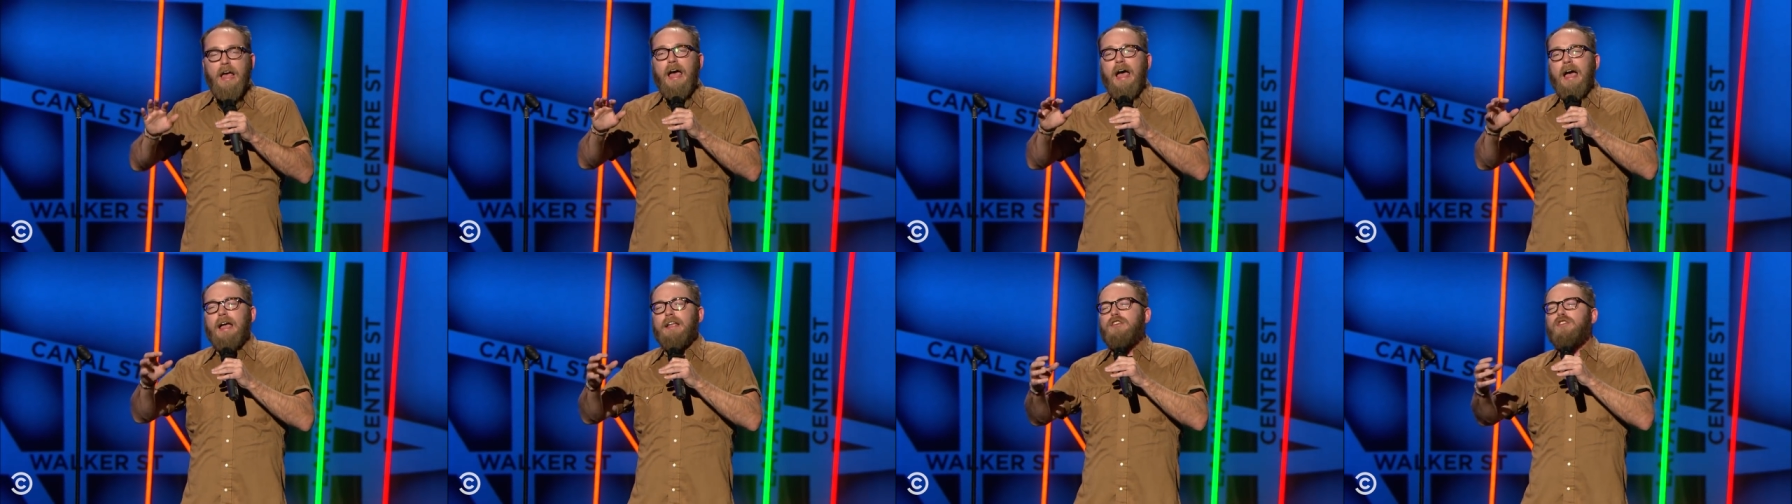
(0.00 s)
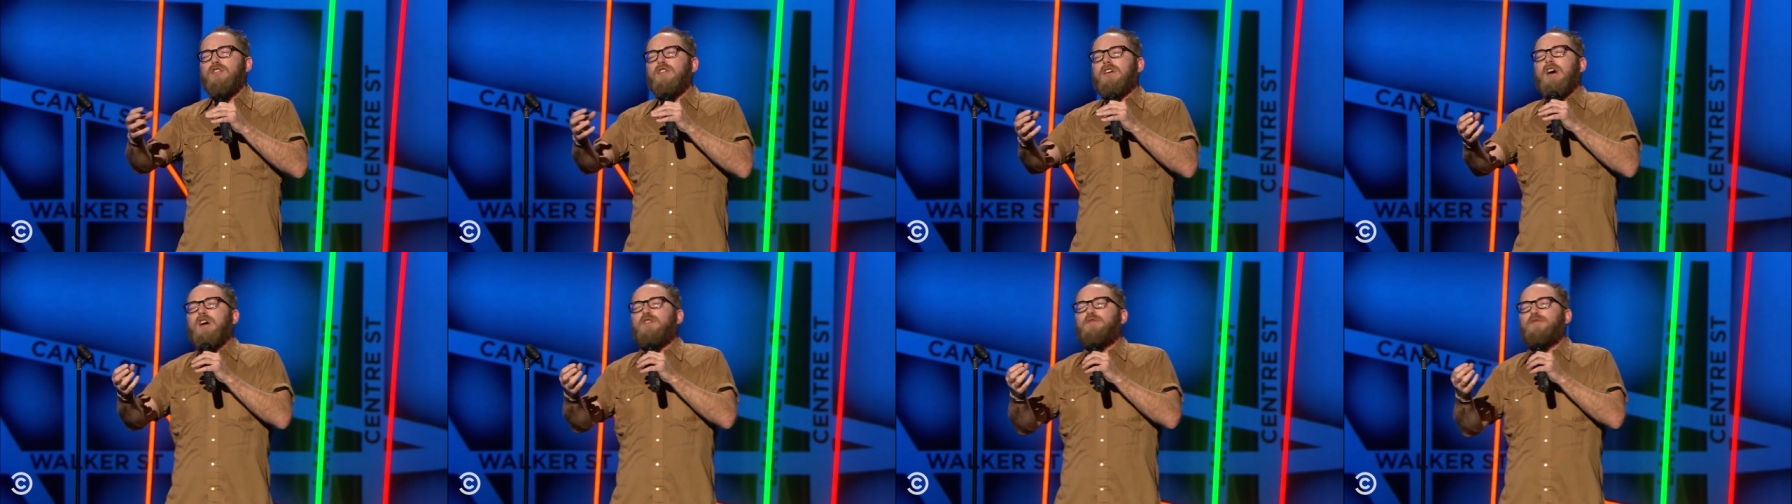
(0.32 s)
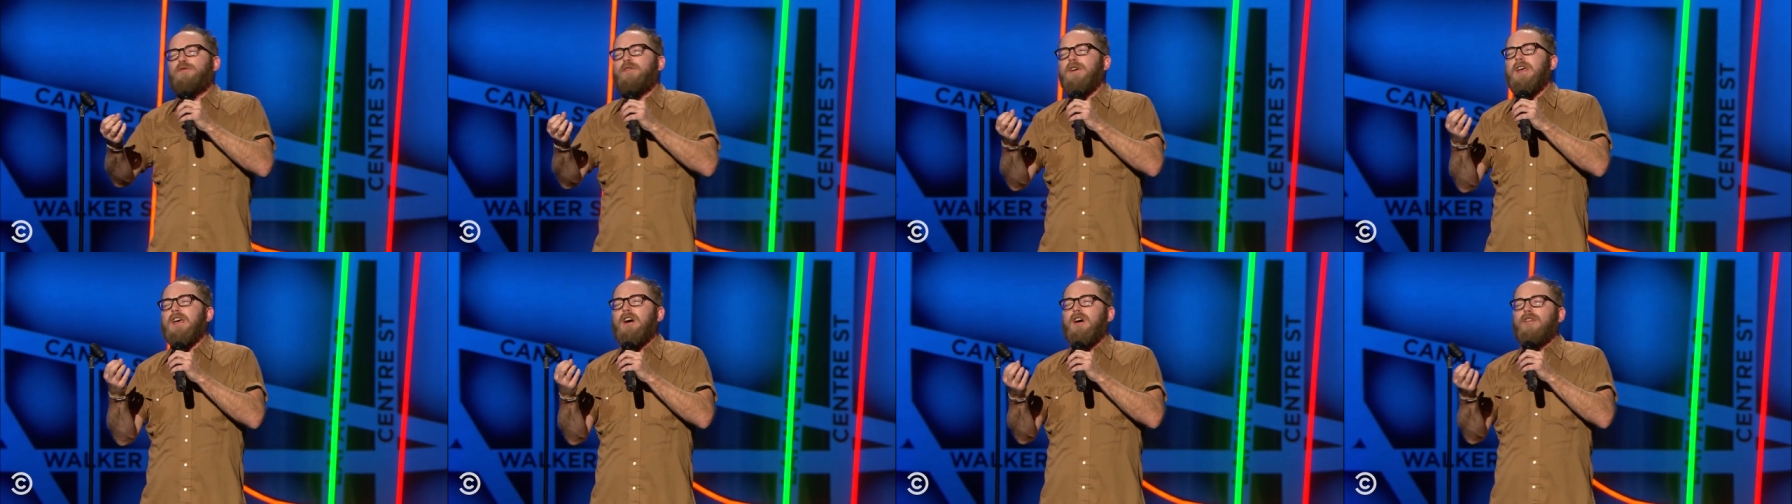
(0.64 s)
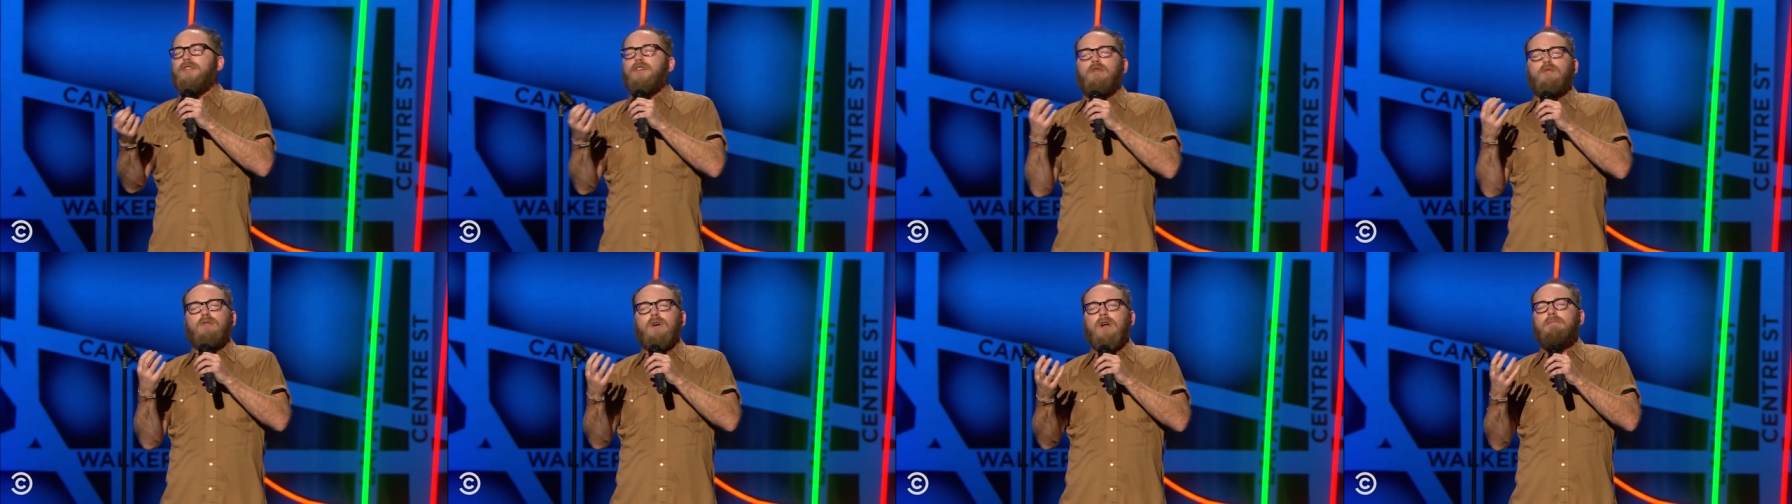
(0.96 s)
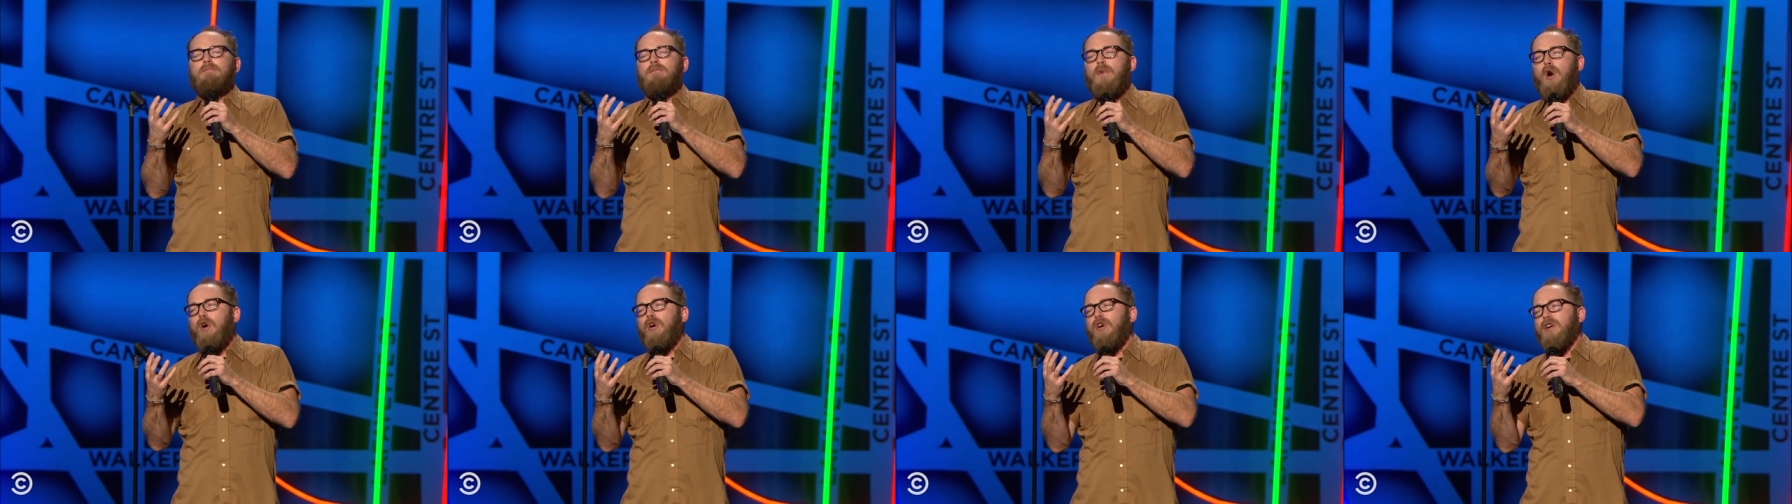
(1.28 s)
And you could feel the
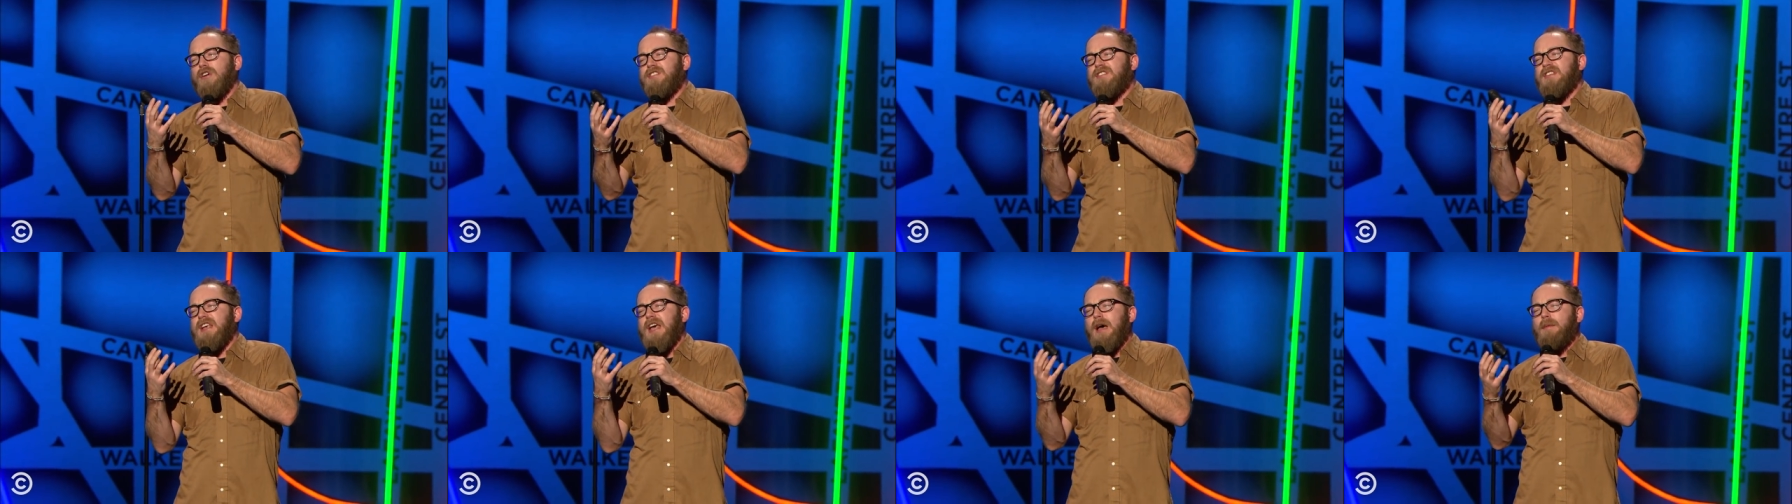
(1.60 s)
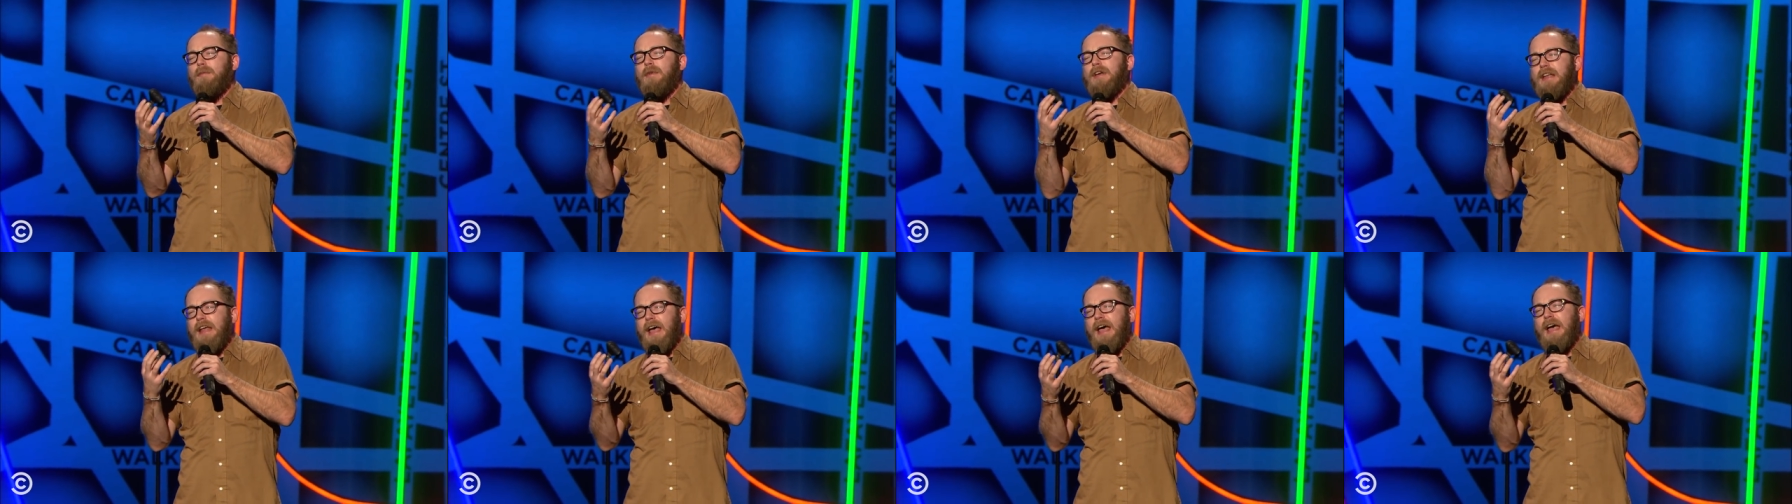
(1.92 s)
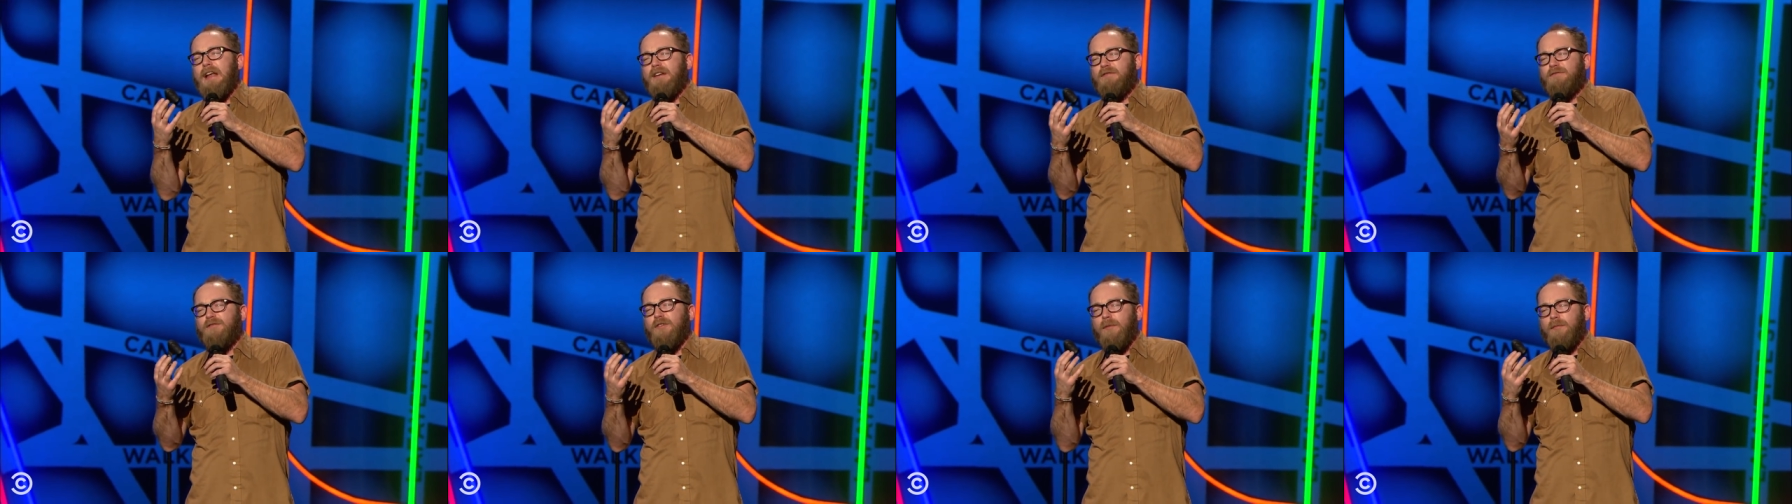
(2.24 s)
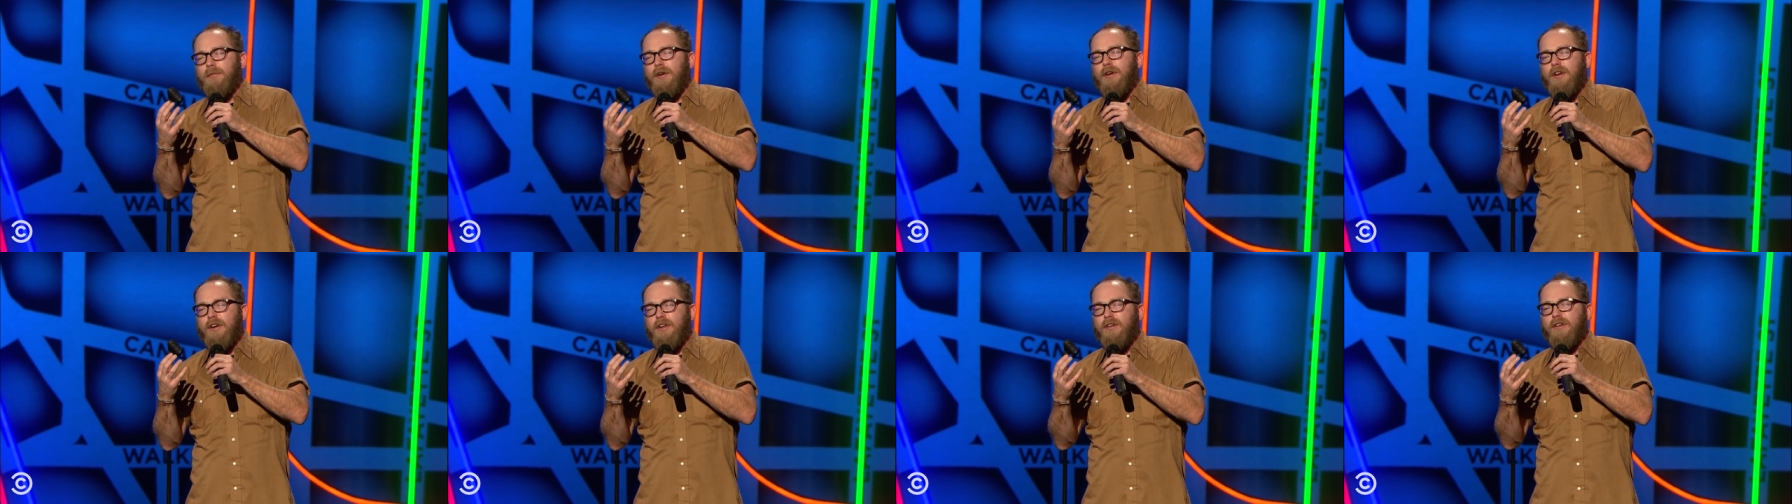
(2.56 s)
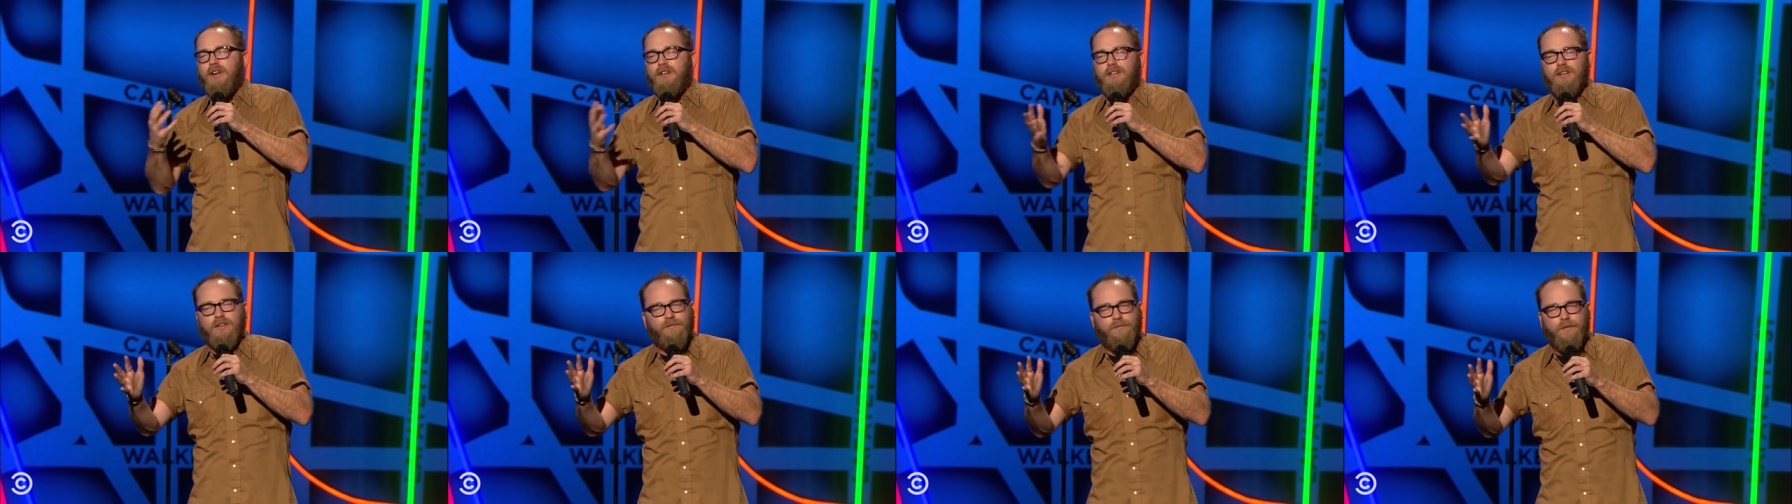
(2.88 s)
remorse emanate from your, you
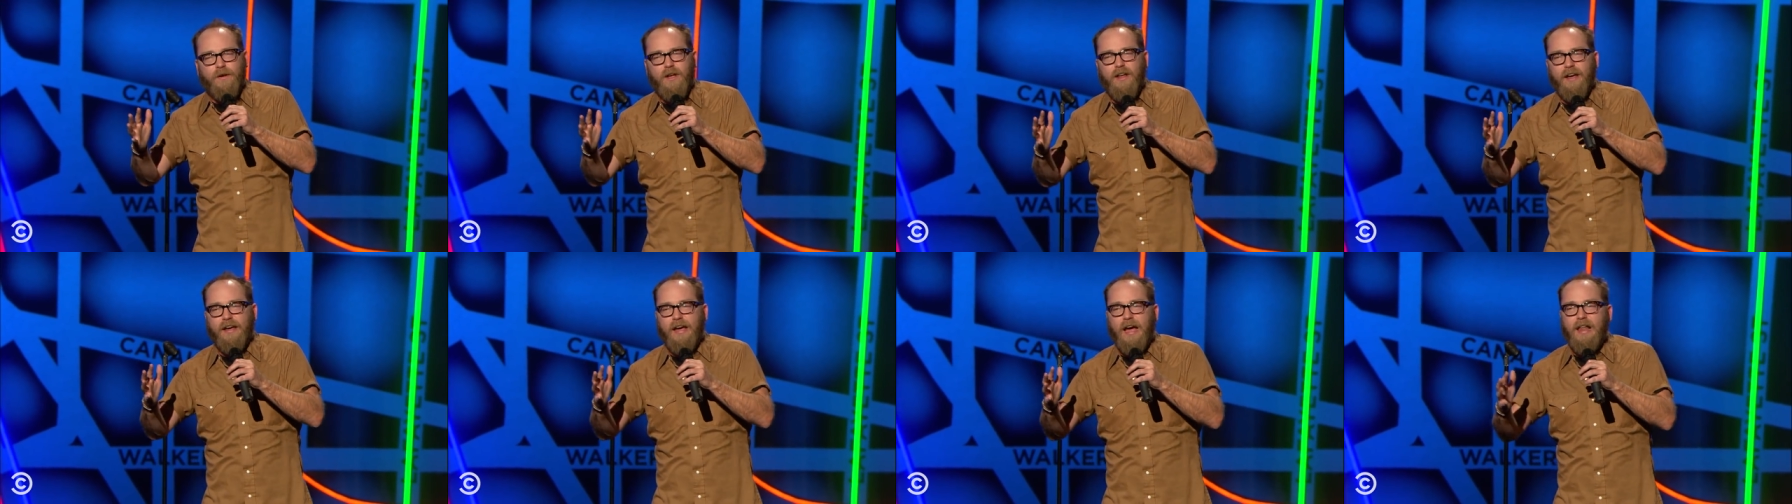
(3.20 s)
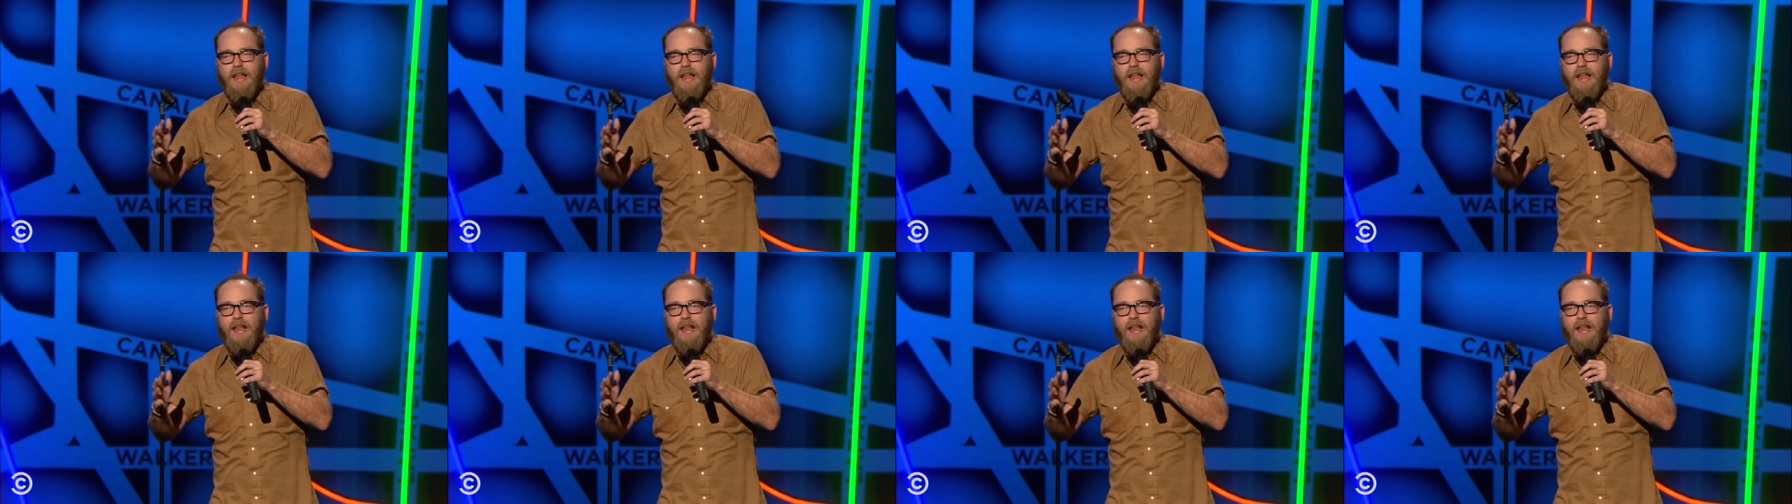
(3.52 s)
could just feel like